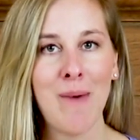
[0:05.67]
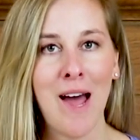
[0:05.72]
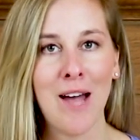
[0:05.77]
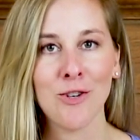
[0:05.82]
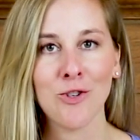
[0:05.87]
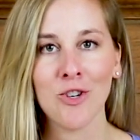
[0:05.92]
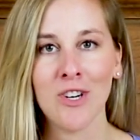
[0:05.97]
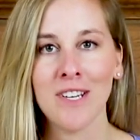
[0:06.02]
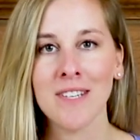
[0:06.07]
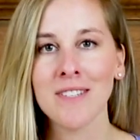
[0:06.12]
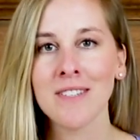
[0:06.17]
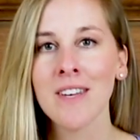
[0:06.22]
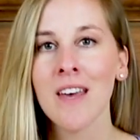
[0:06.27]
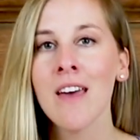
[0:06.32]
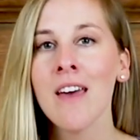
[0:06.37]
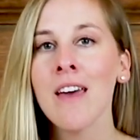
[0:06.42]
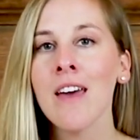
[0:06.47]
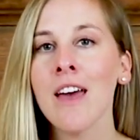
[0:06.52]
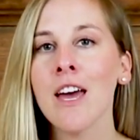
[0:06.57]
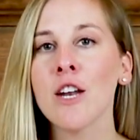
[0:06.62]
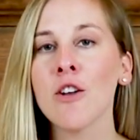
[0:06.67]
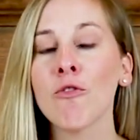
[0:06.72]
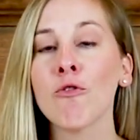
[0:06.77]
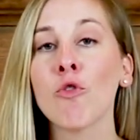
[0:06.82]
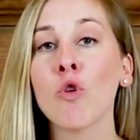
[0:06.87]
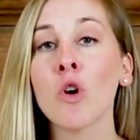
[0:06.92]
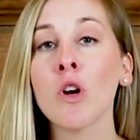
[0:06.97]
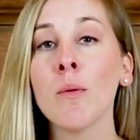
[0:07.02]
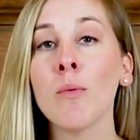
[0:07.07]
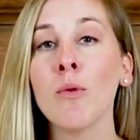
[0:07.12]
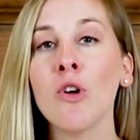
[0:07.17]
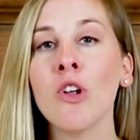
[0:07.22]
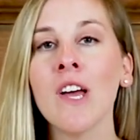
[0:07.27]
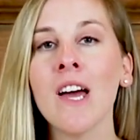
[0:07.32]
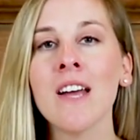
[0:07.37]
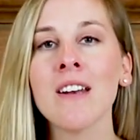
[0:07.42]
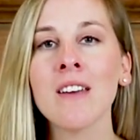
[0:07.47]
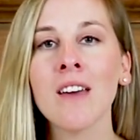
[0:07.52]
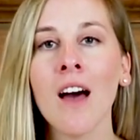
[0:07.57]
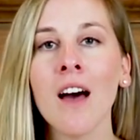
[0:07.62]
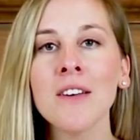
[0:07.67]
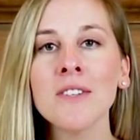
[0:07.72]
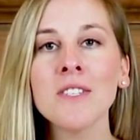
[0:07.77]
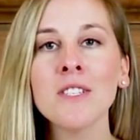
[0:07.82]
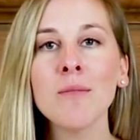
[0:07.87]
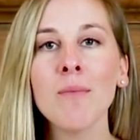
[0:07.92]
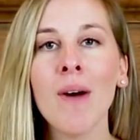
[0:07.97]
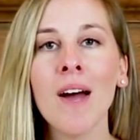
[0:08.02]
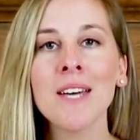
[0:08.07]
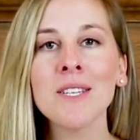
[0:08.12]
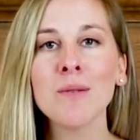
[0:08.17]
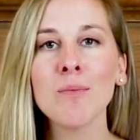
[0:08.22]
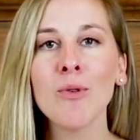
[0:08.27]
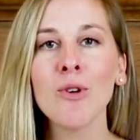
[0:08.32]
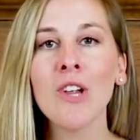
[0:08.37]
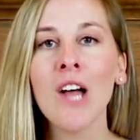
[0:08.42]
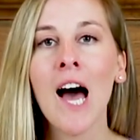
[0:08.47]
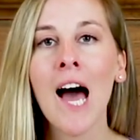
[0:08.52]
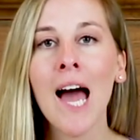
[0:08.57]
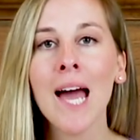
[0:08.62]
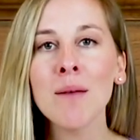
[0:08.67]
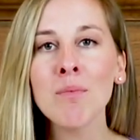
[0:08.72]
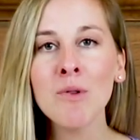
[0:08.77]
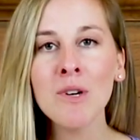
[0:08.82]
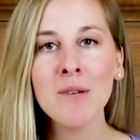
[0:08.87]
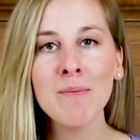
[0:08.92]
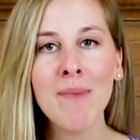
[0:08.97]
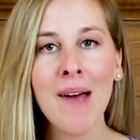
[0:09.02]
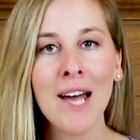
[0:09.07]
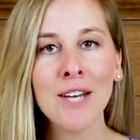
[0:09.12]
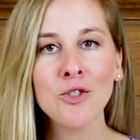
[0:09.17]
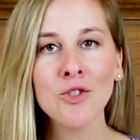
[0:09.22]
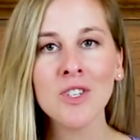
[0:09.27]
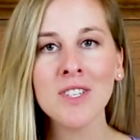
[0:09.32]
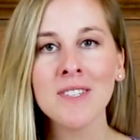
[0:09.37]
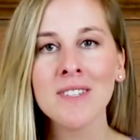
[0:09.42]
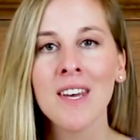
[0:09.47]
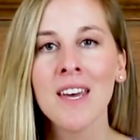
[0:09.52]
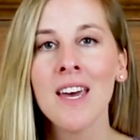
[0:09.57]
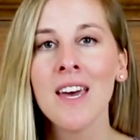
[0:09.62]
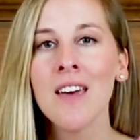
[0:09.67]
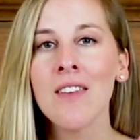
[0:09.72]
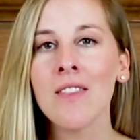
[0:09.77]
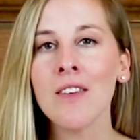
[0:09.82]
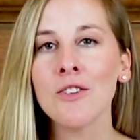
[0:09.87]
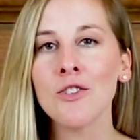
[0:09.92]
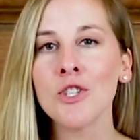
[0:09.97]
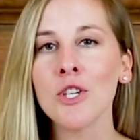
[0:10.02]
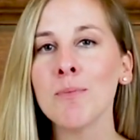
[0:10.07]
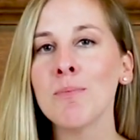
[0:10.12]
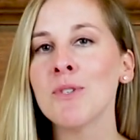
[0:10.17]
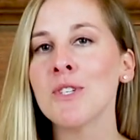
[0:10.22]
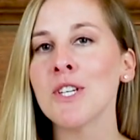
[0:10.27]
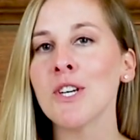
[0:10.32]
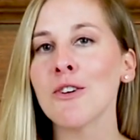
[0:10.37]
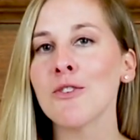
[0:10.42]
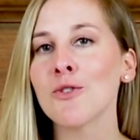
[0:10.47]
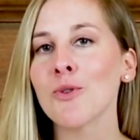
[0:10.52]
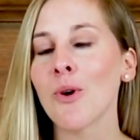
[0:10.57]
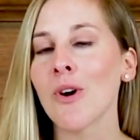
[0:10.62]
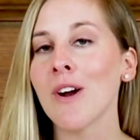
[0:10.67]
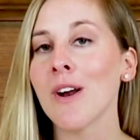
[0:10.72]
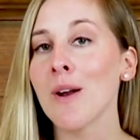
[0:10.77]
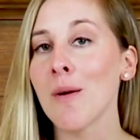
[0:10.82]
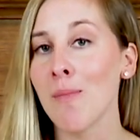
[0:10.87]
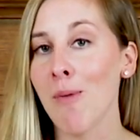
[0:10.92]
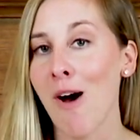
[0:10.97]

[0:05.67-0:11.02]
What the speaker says: Mattress, an affordable and customizable hybrid mattress that ships to your door in a